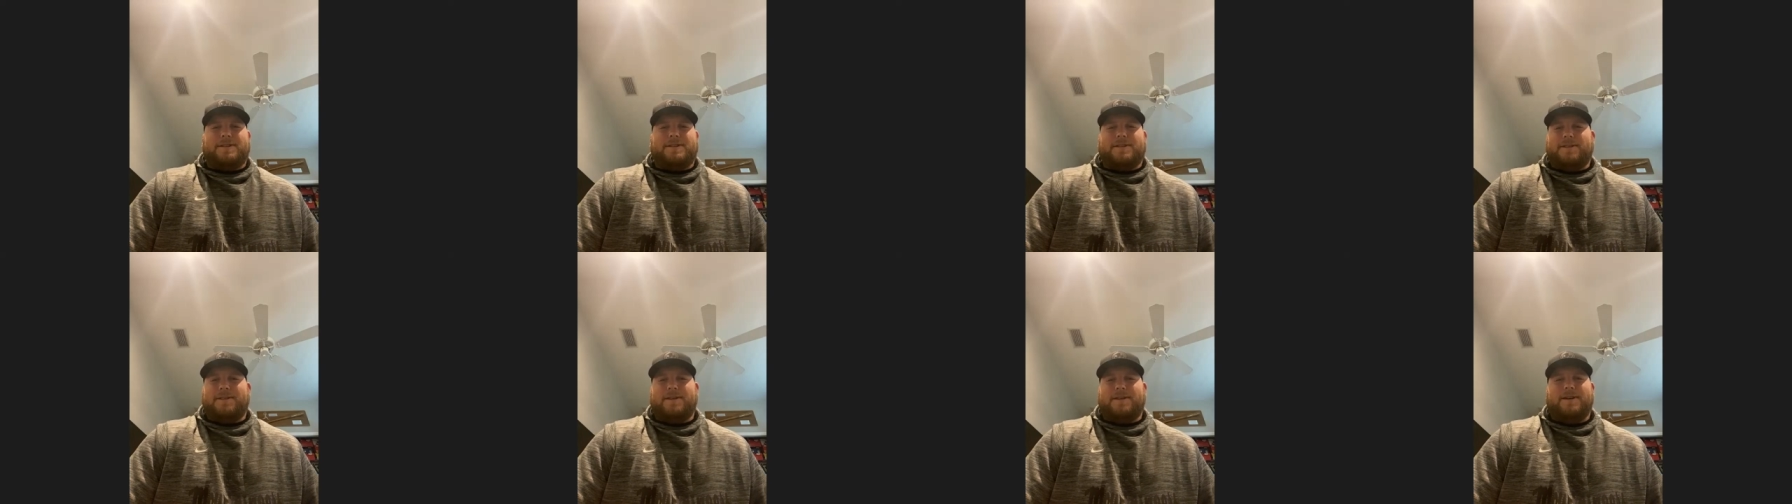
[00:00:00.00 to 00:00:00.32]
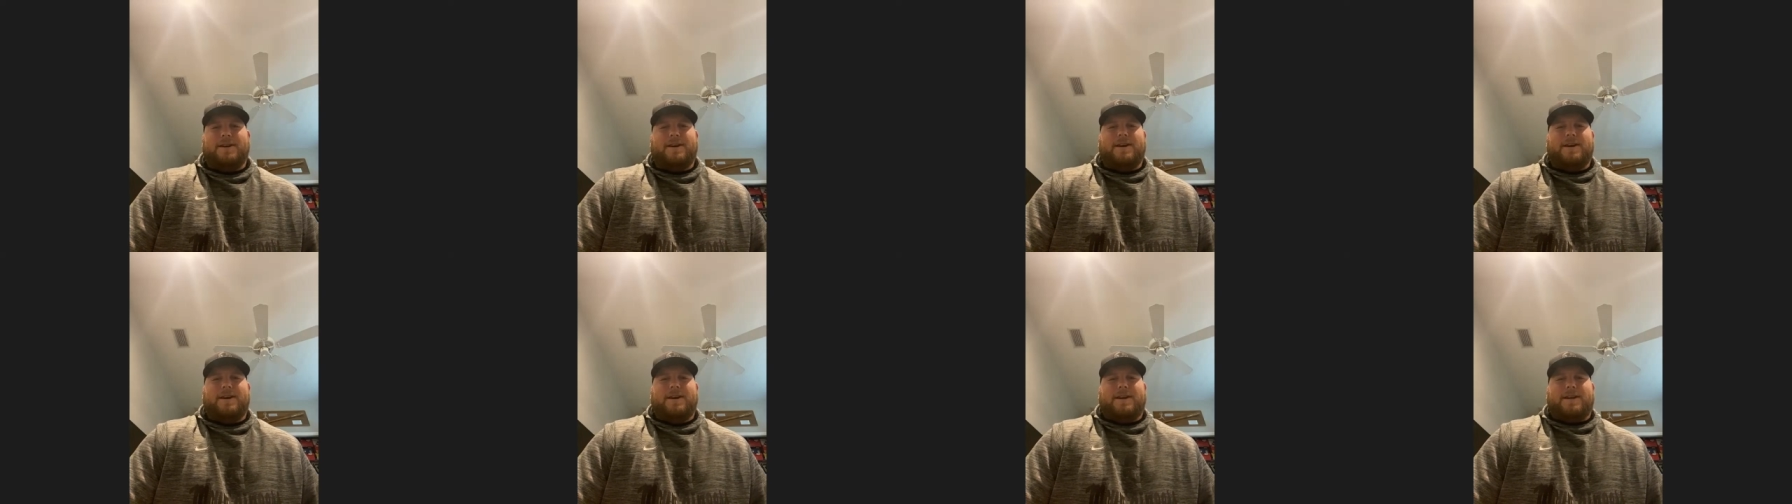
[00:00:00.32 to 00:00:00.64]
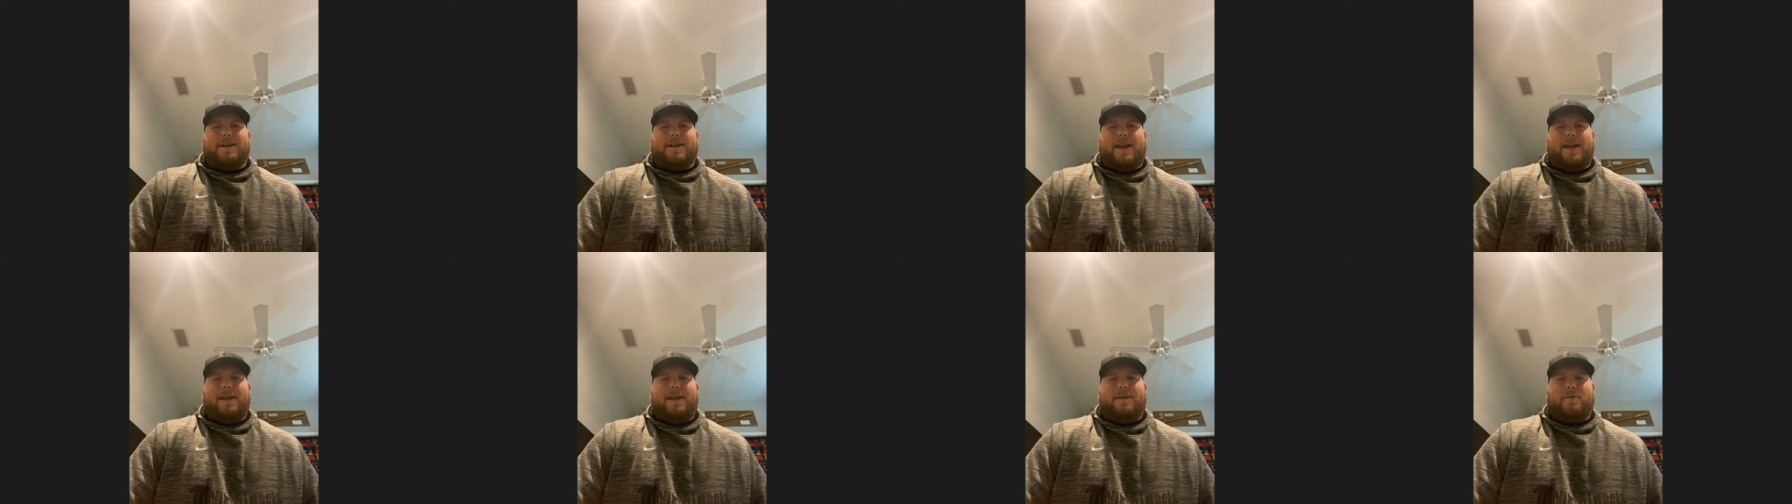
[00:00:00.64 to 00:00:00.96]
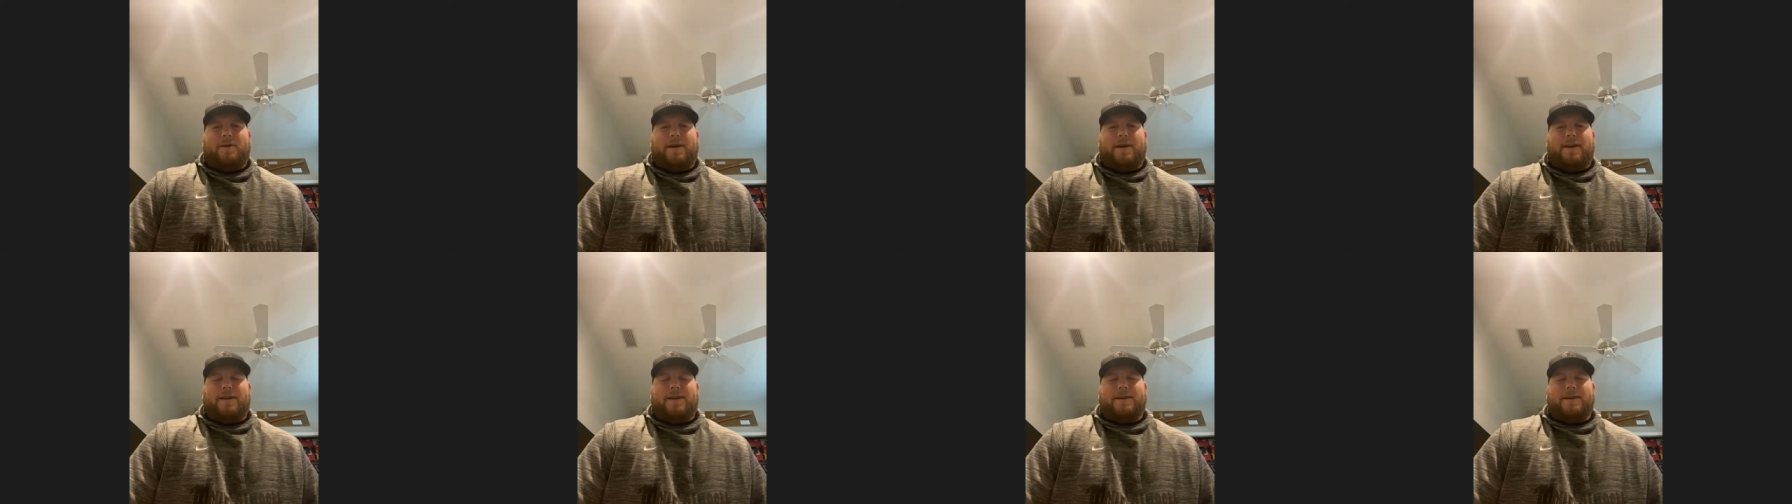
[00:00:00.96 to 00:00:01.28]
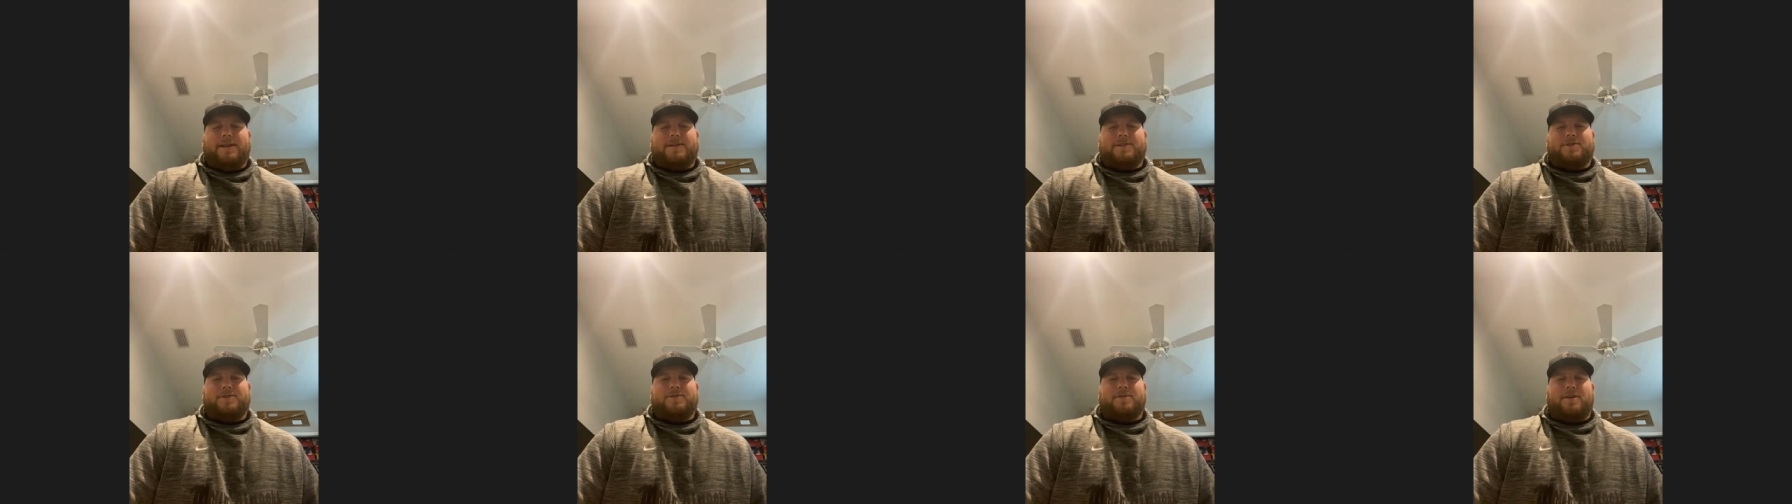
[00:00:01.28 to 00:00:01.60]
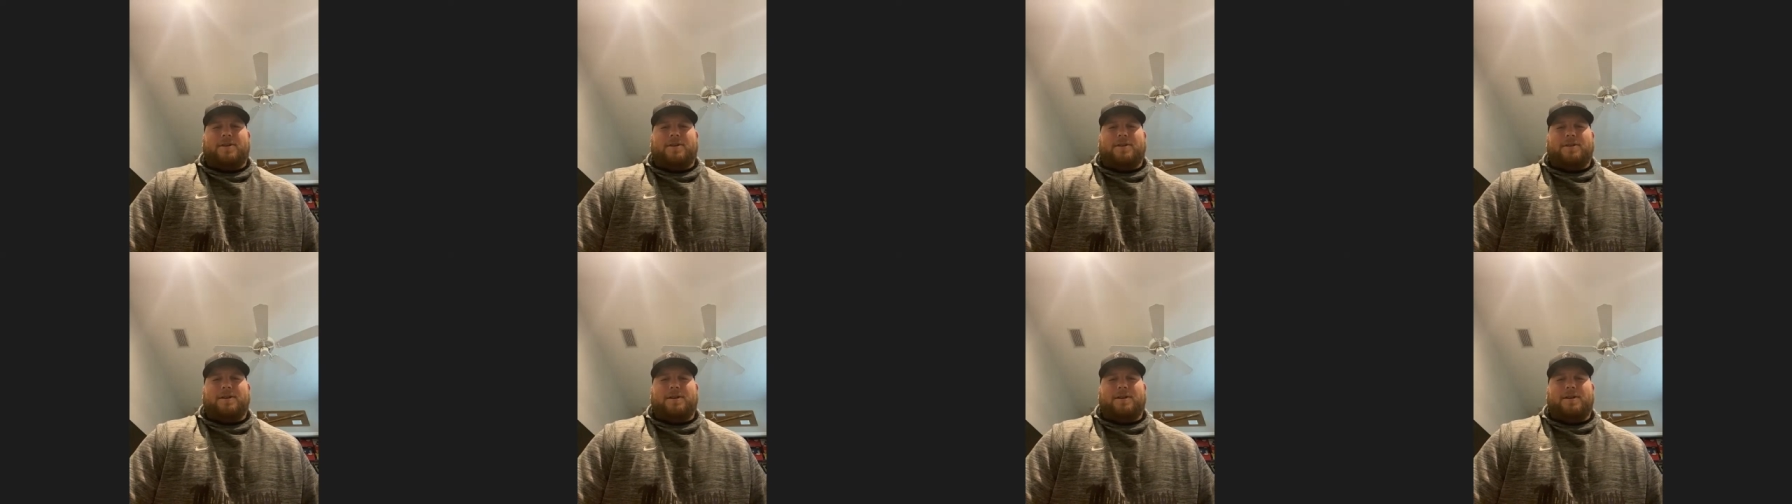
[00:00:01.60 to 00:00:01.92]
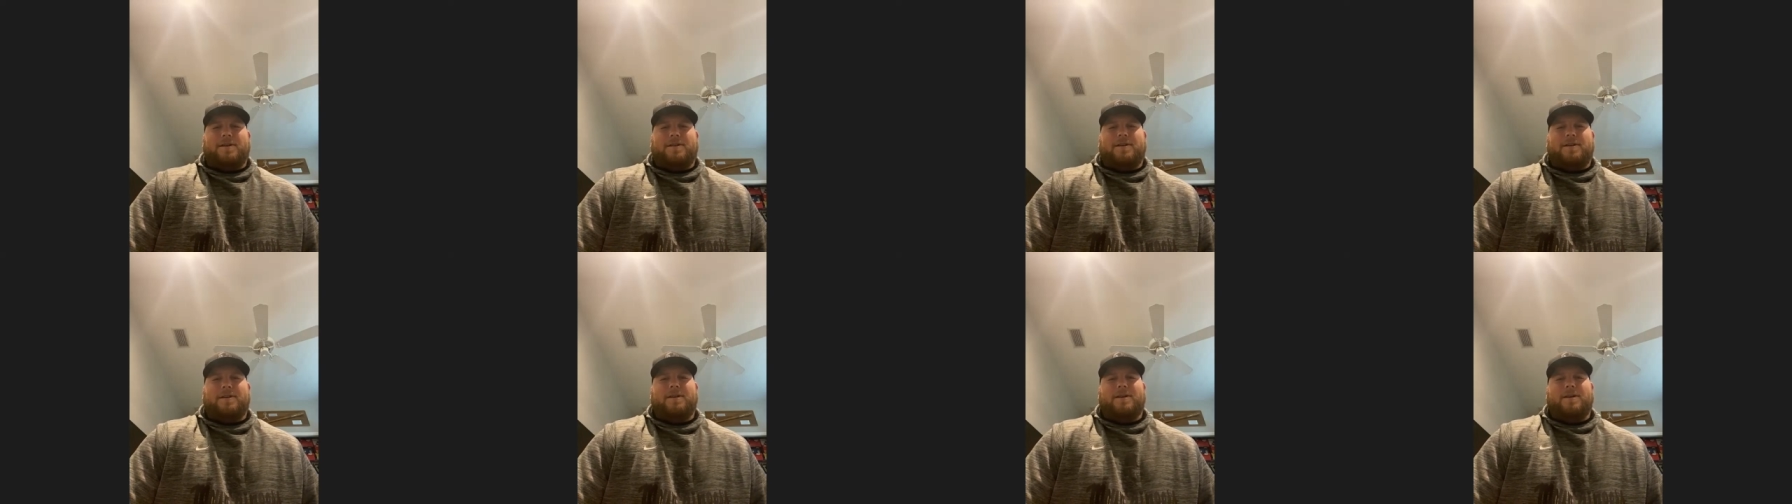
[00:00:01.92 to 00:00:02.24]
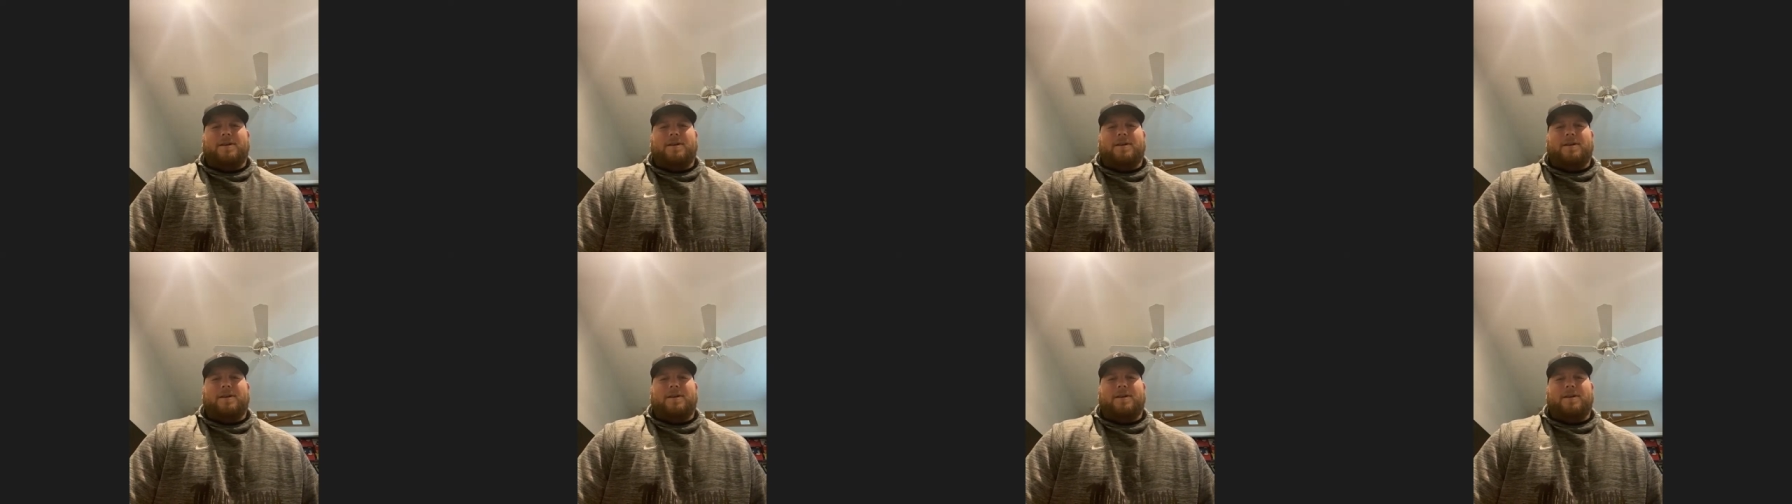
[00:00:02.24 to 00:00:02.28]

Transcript: to gain weight, get stronger,